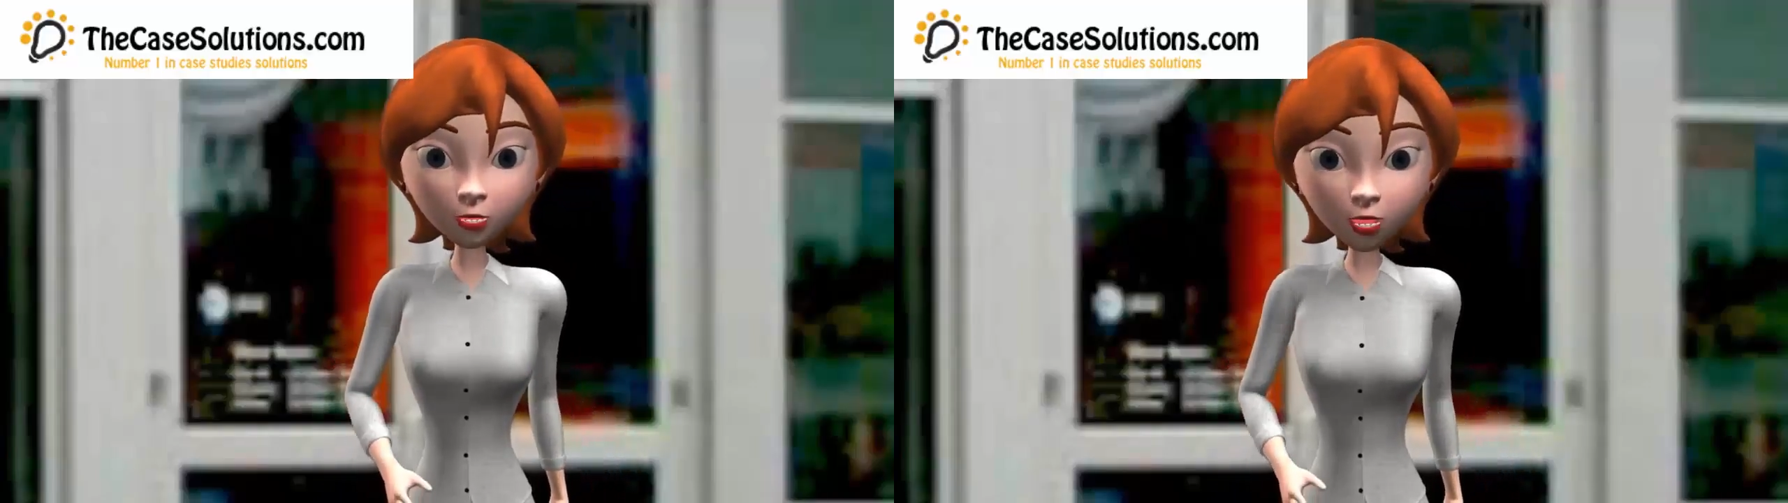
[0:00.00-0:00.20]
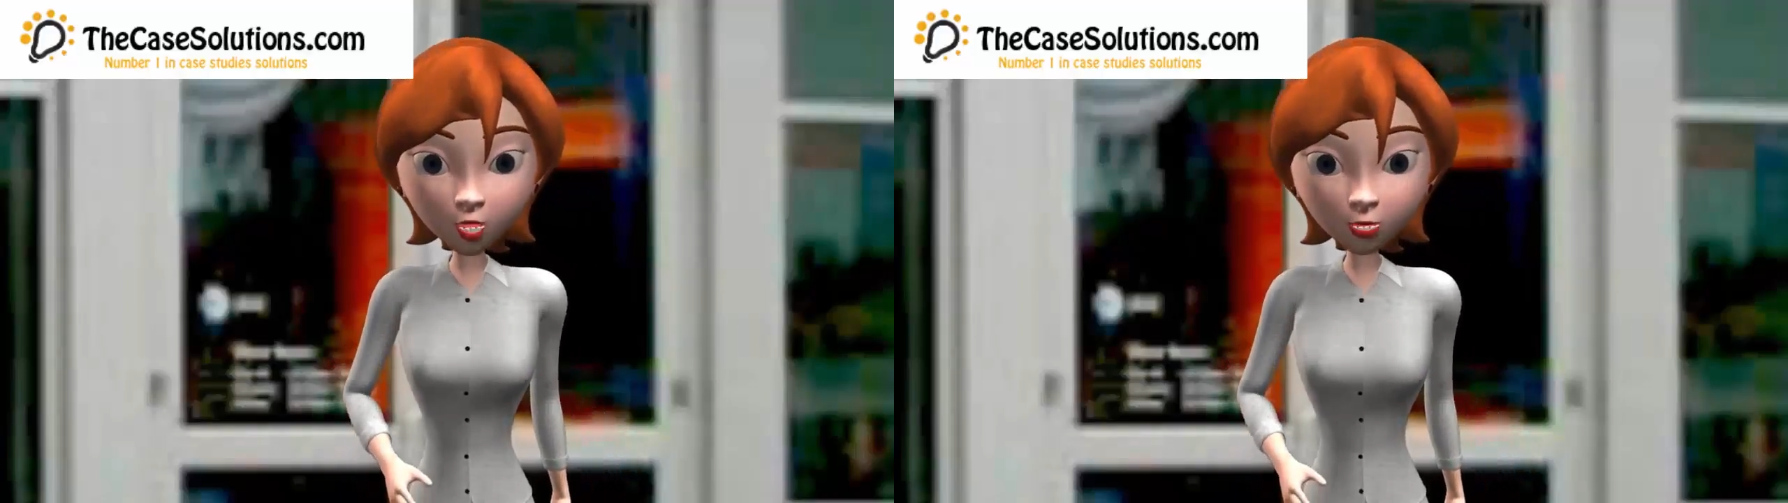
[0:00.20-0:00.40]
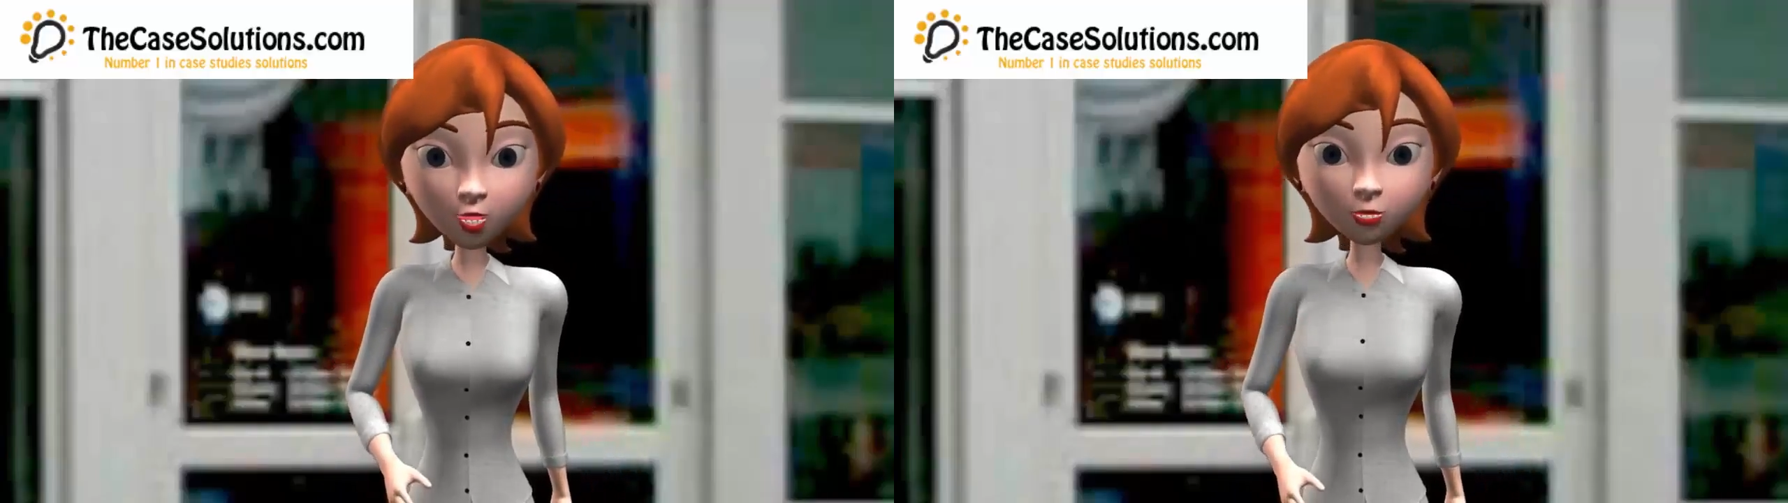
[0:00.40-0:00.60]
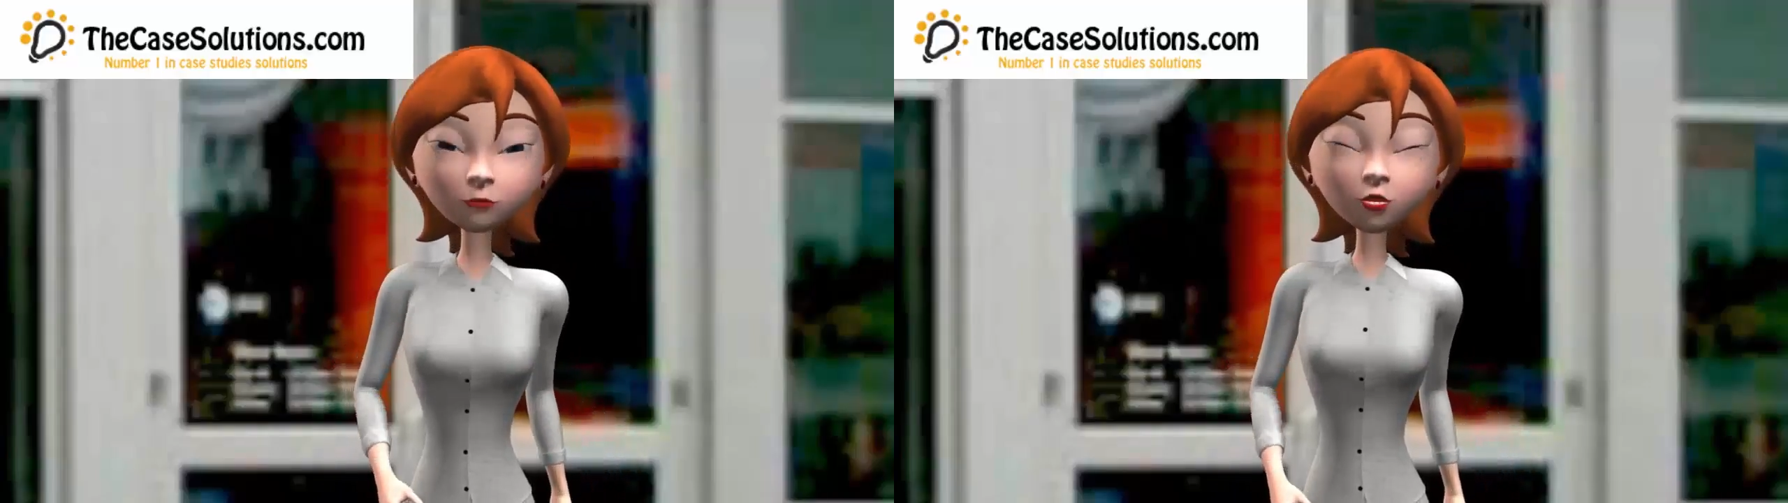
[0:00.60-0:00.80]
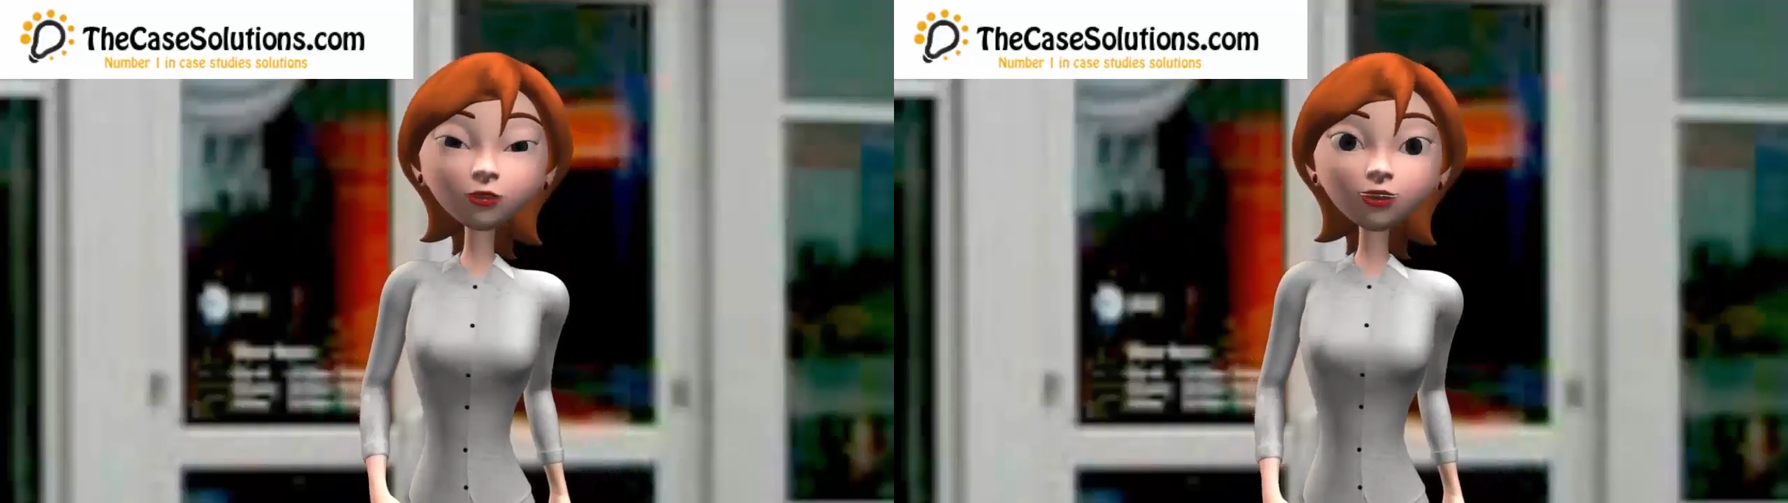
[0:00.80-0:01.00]
system than
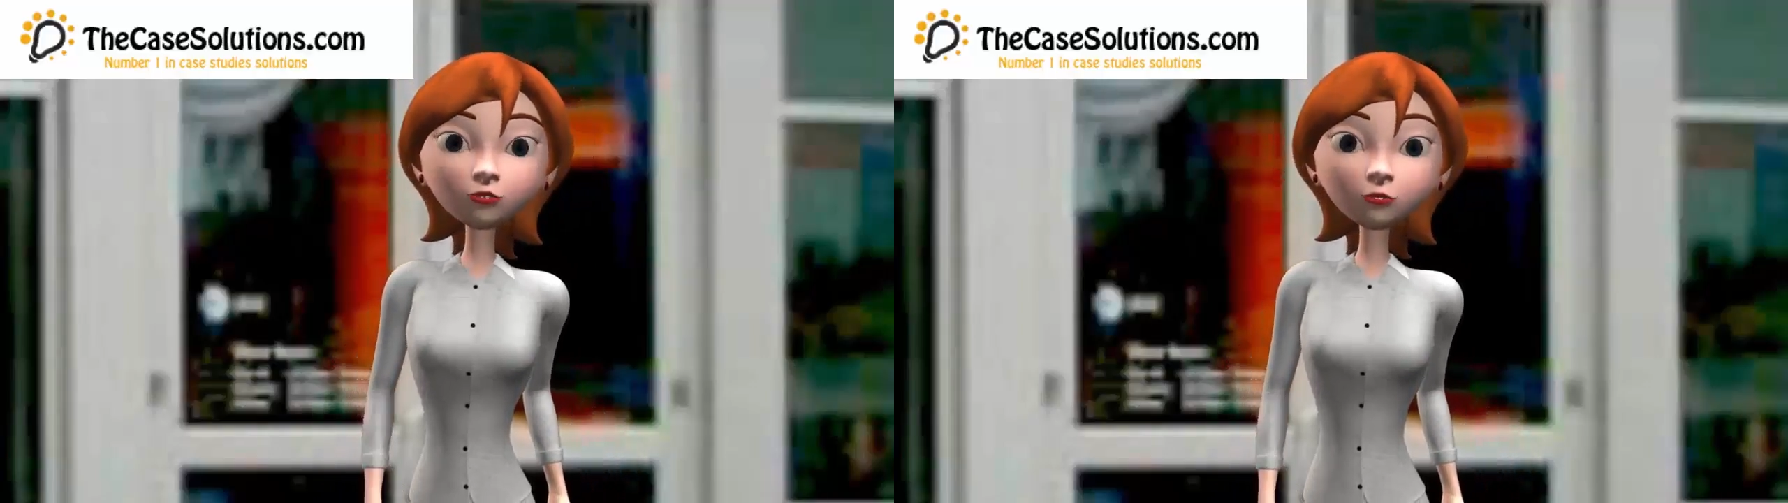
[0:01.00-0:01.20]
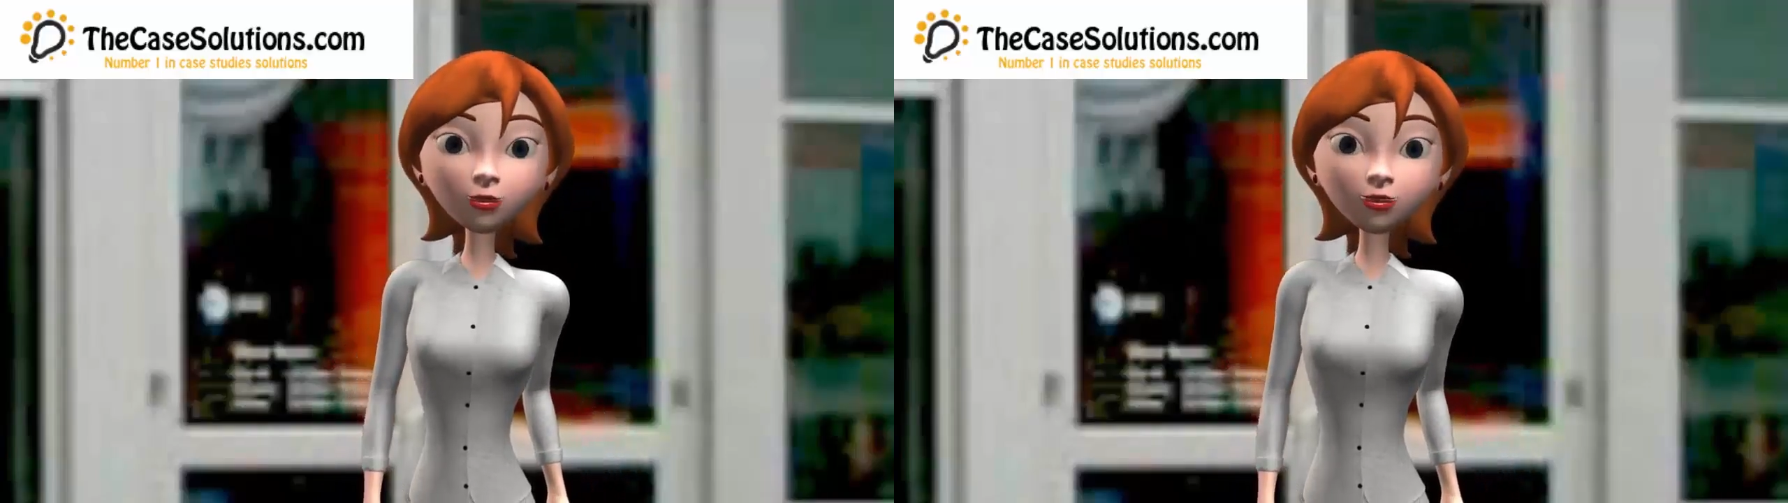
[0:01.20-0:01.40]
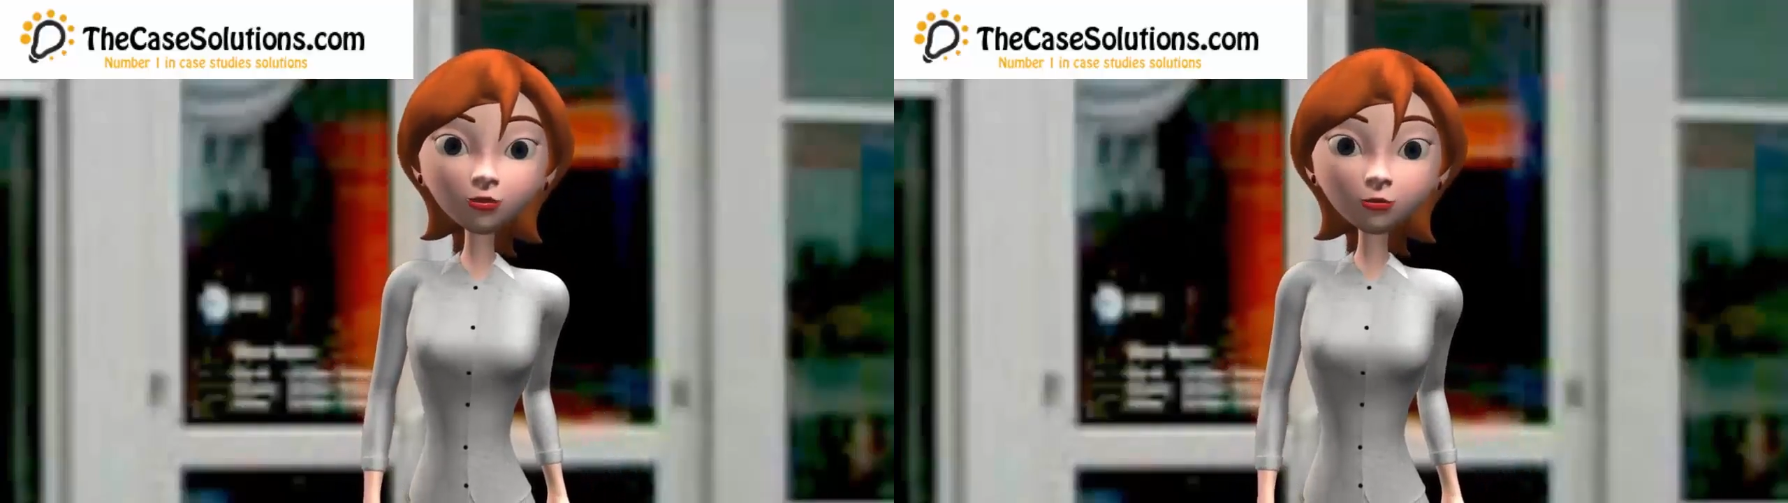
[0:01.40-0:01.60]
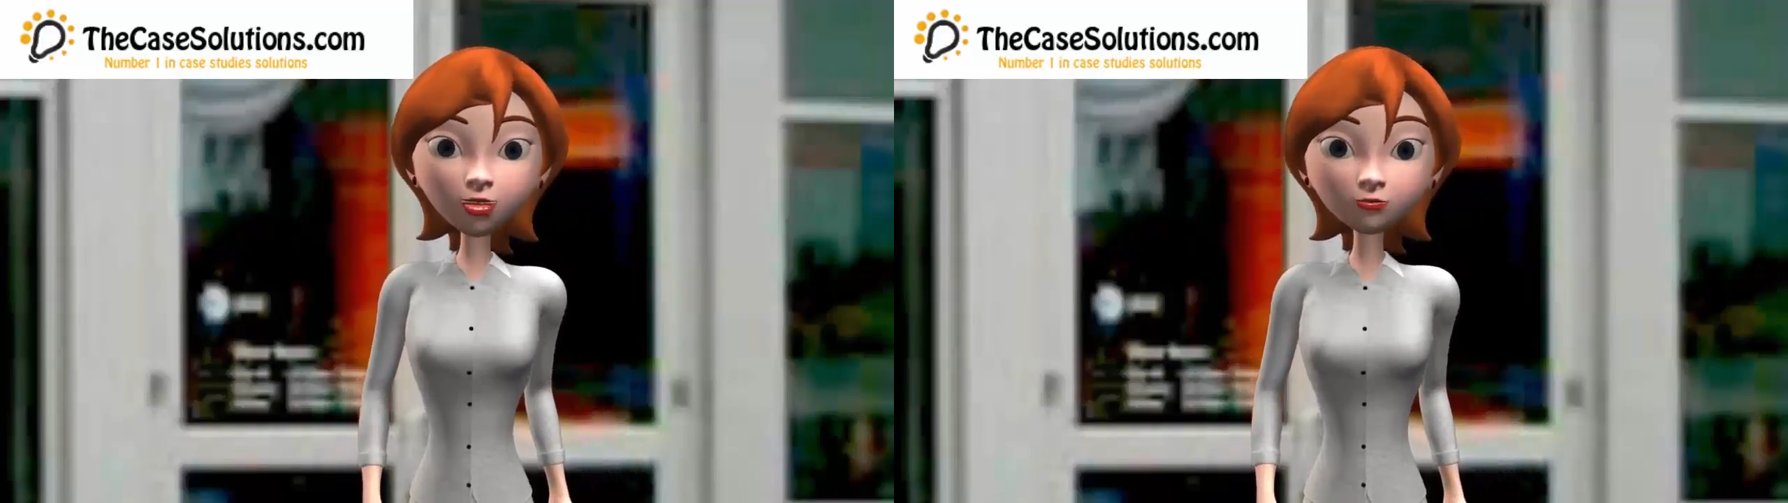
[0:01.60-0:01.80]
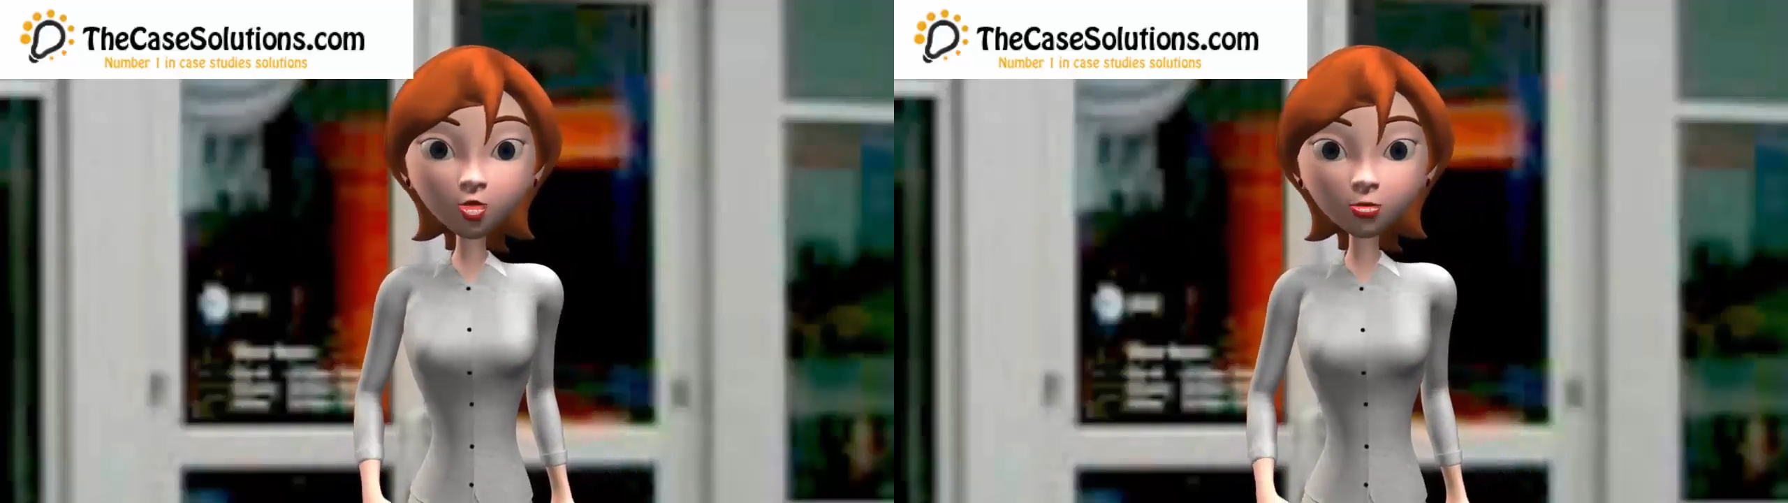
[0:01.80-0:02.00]
simple objects.